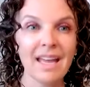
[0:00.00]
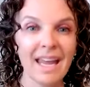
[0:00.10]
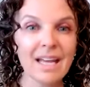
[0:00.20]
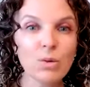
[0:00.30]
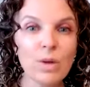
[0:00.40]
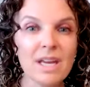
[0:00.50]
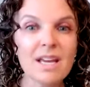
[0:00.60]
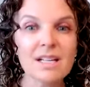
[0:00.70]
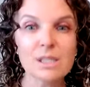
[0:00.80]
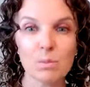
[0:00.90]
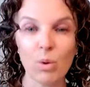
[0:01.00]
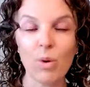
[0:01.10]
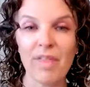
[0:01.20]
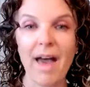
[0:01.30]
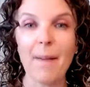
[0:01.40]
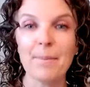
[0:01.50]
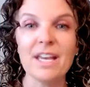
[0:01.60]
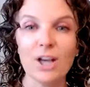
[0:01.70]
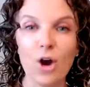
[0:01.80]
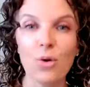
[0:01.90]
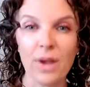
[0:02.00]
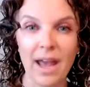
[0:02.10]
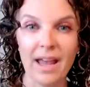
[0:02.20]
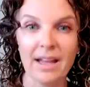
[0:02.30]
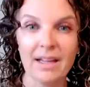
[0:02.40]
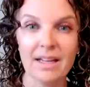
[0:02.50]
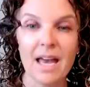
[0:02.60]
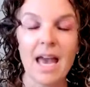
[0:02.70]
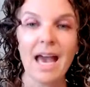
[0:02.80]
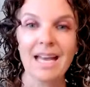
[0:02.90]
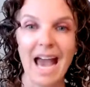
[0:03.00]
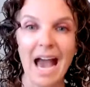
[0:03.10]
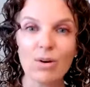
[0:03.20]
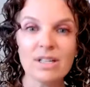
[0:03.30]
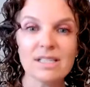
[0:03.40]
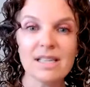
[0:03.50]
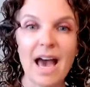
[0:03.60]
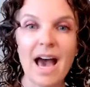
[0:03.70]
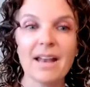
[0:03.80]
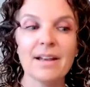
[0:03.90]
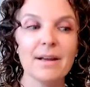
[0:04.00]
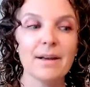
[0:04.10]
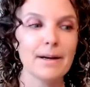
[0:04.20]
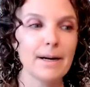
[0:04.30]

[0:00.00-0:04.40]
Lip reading: can we explore that being okay? And how does that